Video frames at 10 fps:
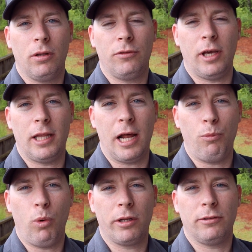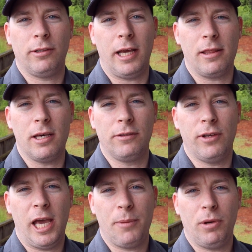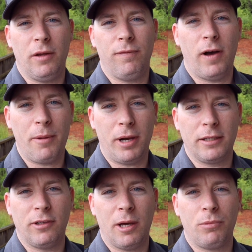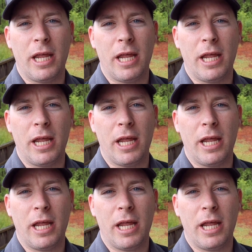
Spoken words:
say that I wanted to take the exam and find my exam.